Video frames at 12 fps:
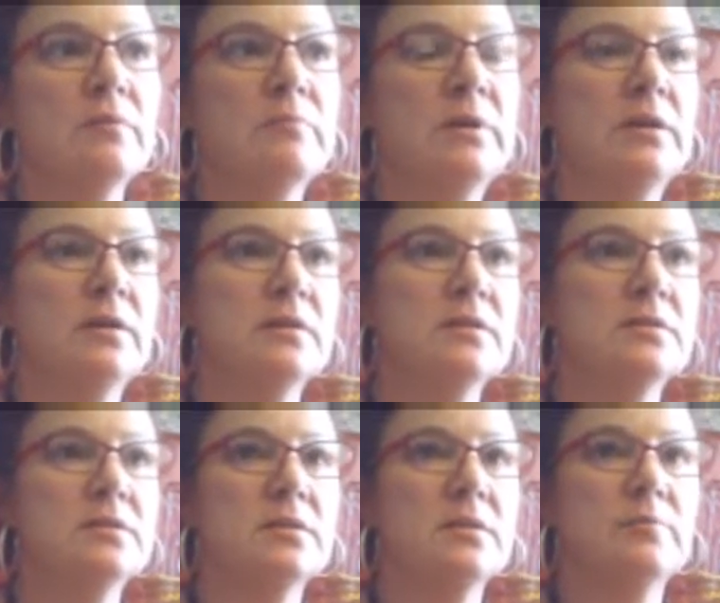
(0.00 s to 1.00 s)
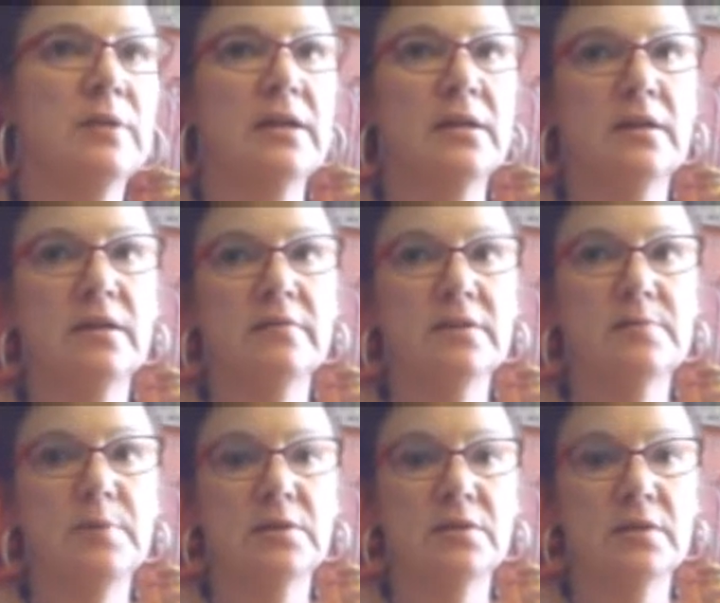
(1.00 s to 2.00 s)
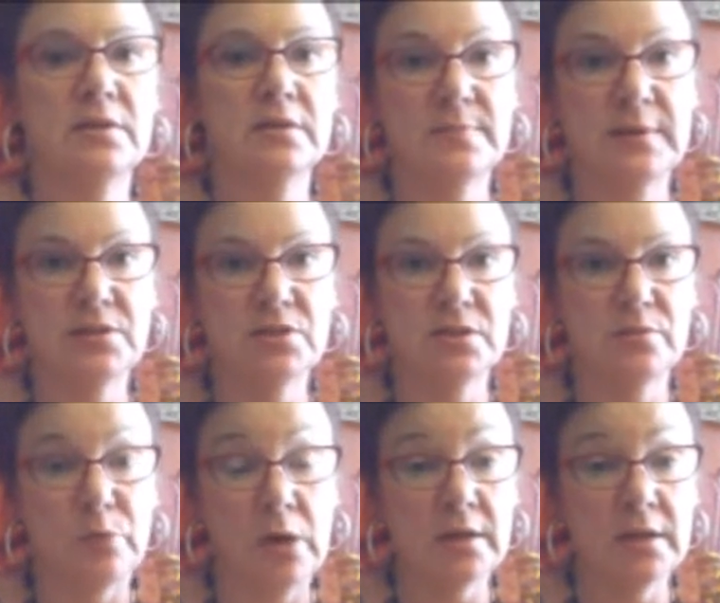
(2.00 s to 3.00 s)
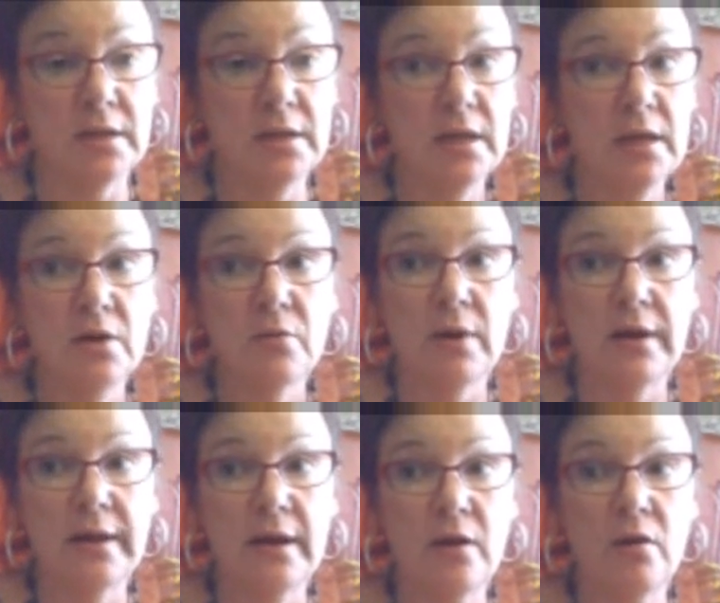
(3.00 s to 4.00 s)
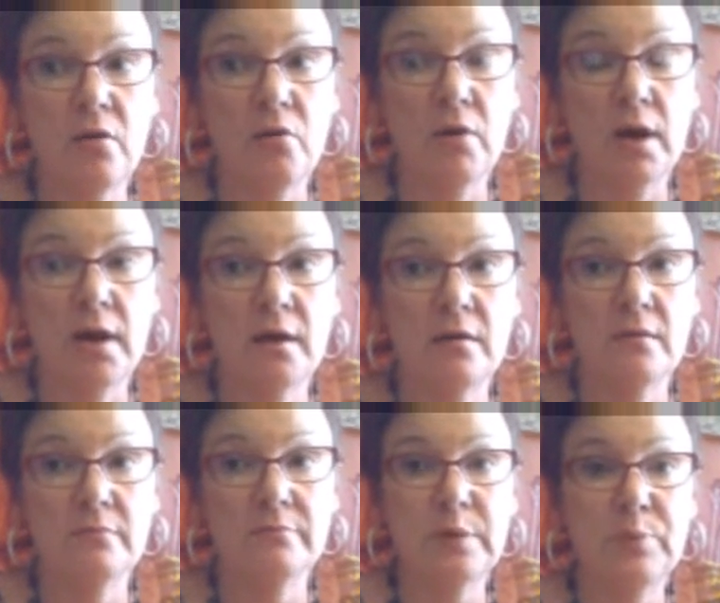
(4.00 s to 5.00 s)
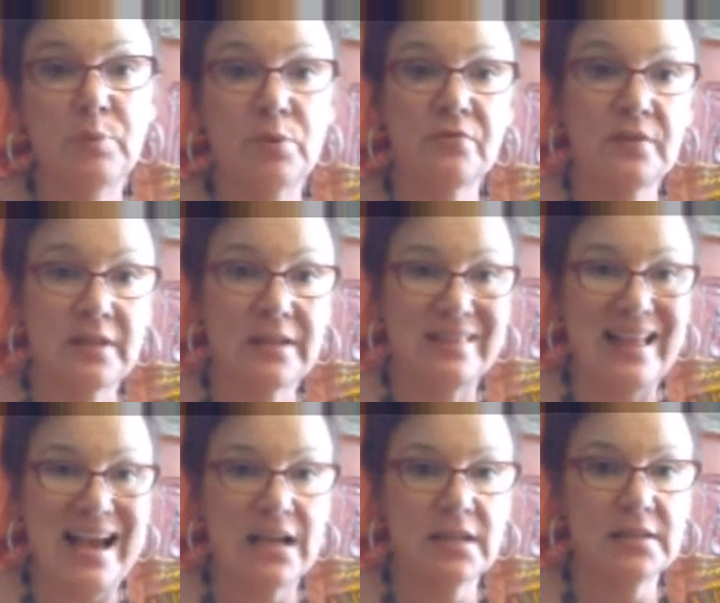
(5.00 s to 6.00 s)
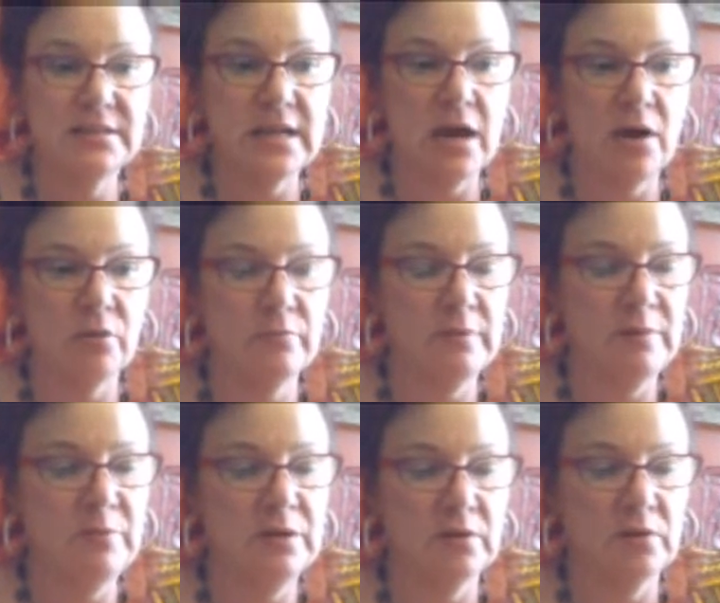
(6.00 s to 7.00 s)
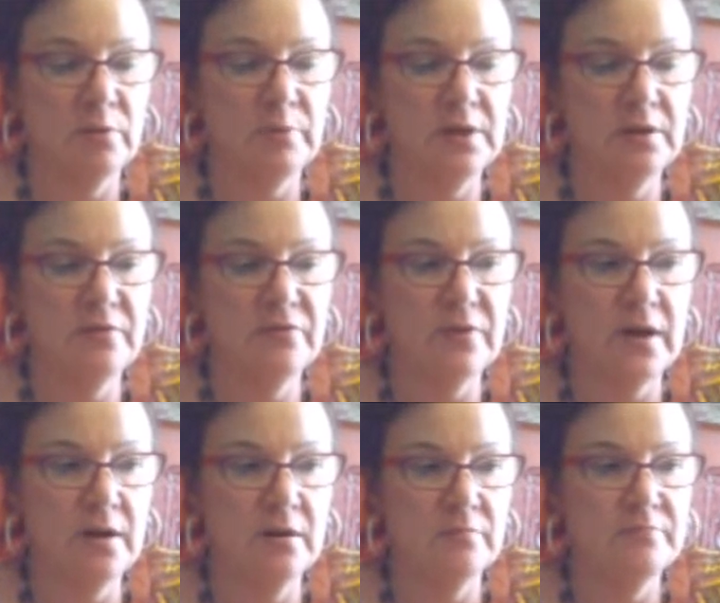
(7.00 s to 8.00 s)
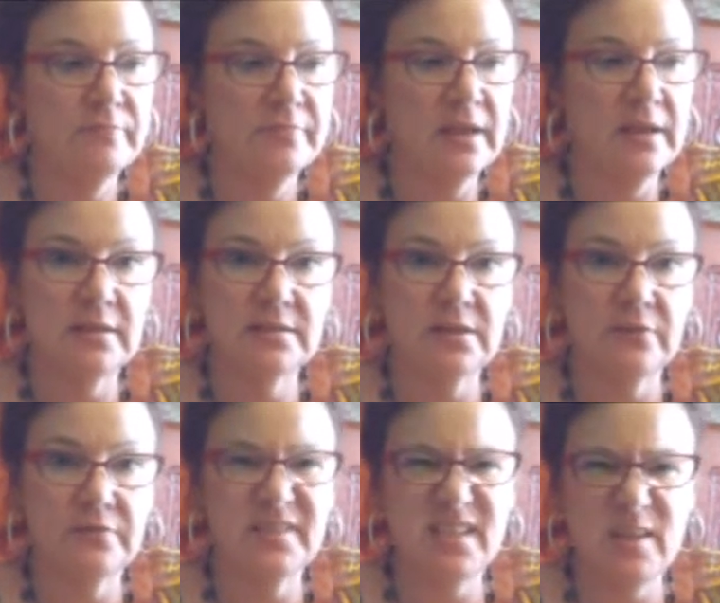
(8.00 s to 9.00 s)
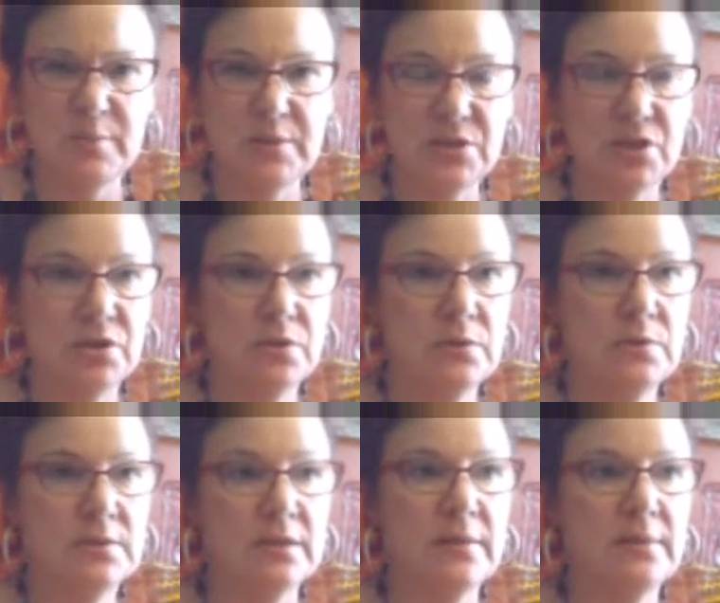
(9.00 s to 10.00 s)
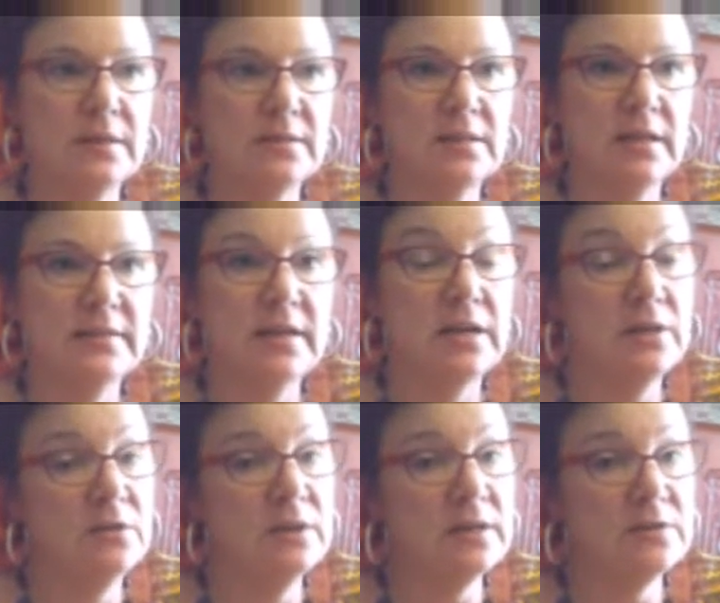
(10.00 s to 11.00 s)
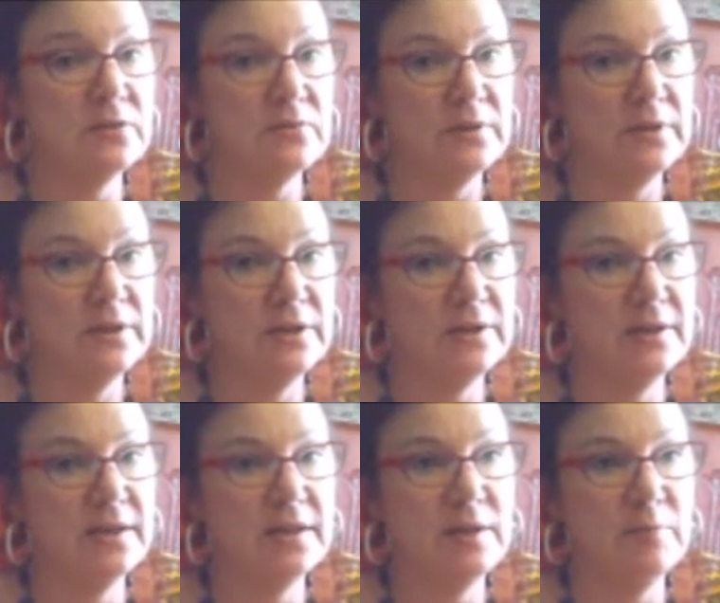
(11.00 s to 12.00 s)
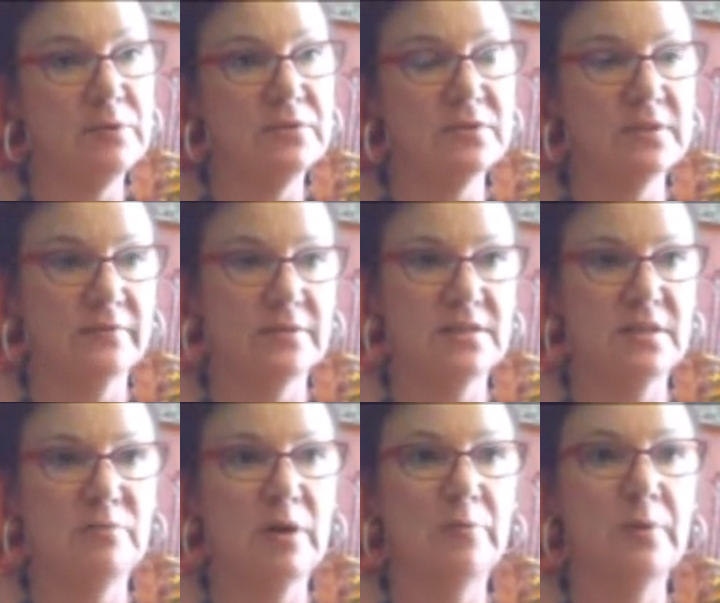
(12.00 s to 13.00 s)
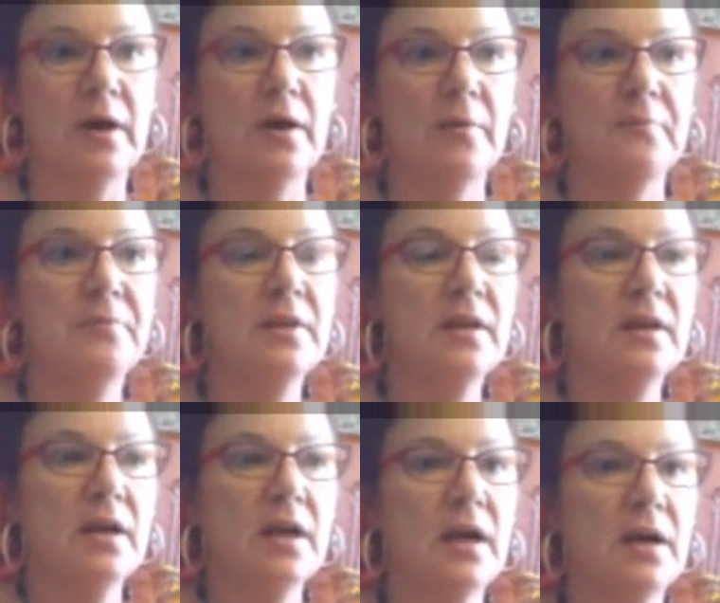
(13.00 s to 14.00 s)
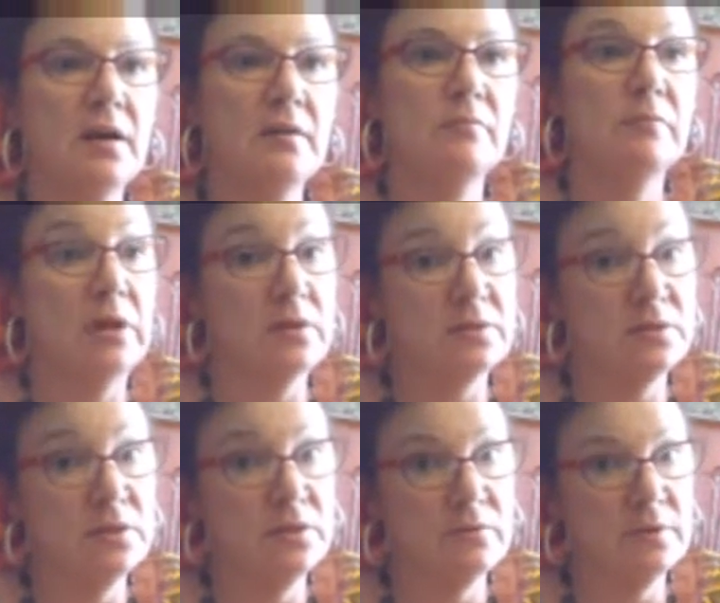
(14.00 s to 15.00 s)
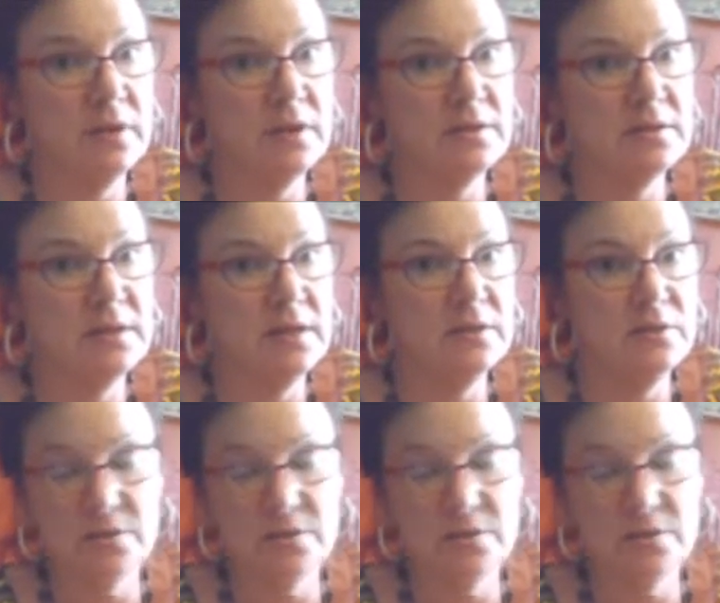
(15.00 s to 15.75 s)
being that it's a planet of expansion and broadening, right now people are feeling lack, doubt, maybe a little bit of self-esteem issues and things like that. You guys are really good at keeping your self-esteem up, but also too, you're really good at stinging